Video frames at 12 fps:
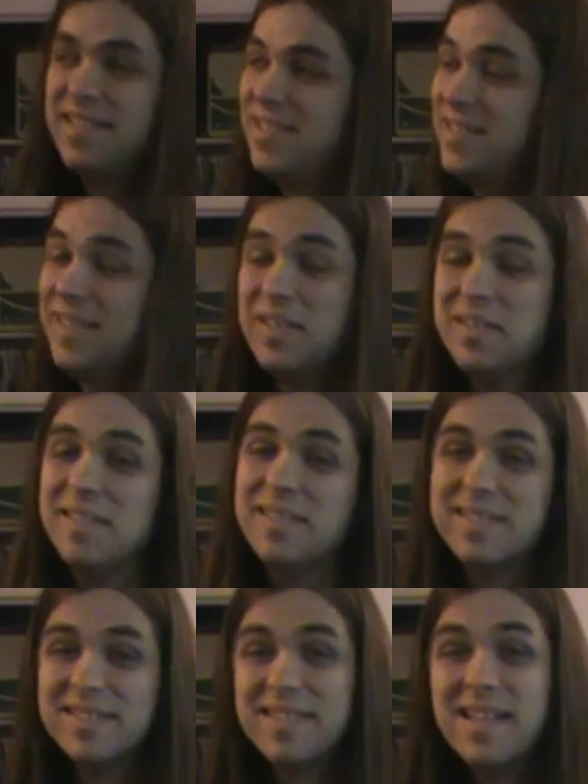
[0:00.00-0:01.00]
This
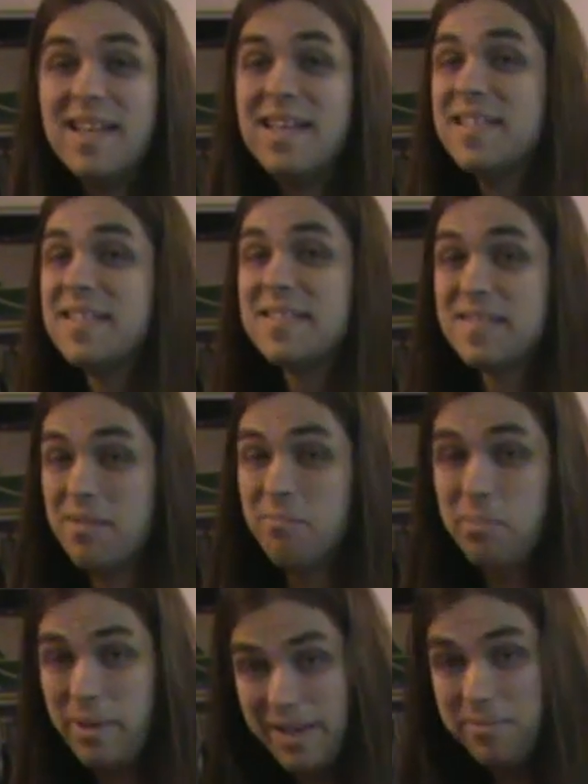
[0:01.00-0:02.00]
is a
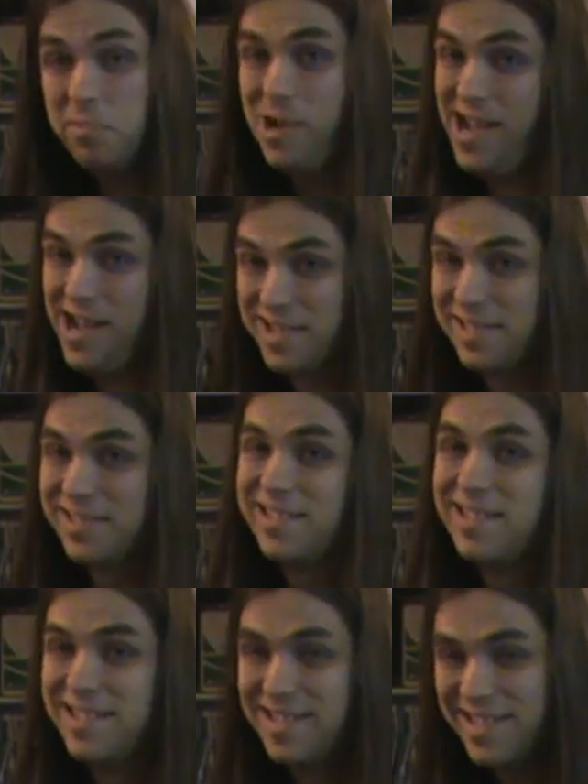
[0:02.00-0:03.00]
big
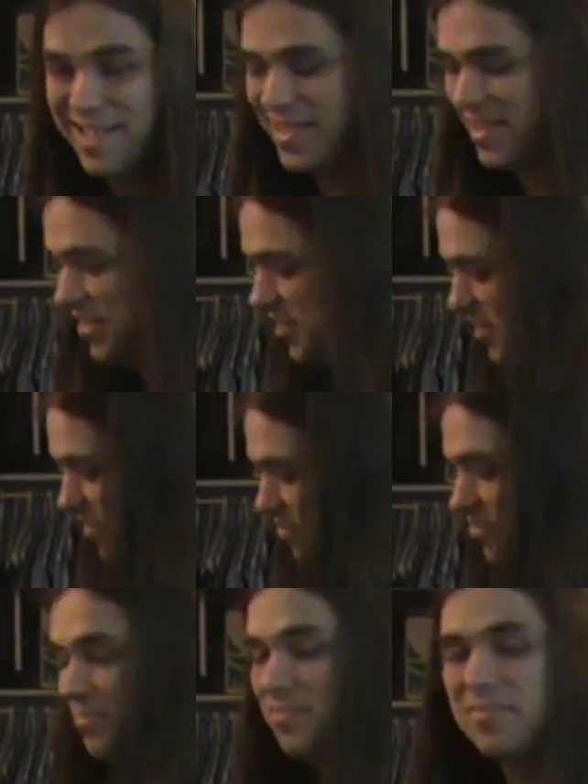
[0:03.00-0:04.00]
box.
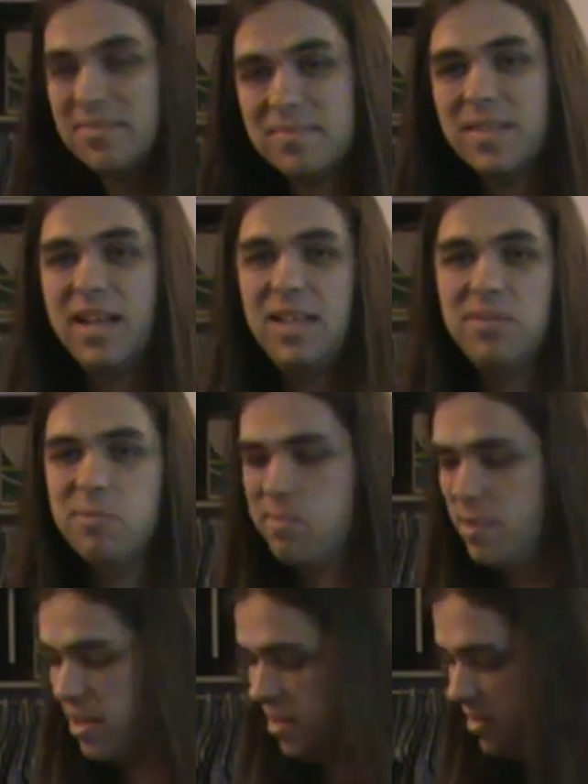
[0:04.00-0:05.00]
Thank you,
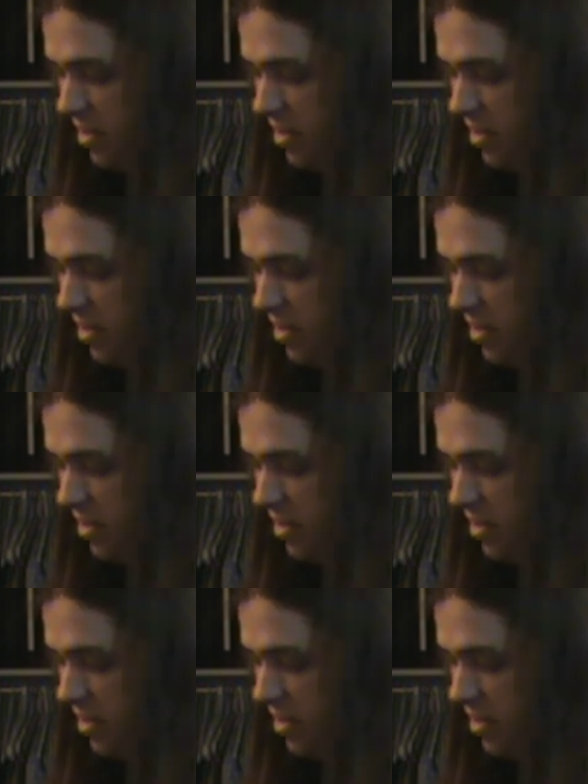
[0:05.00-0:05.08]
man.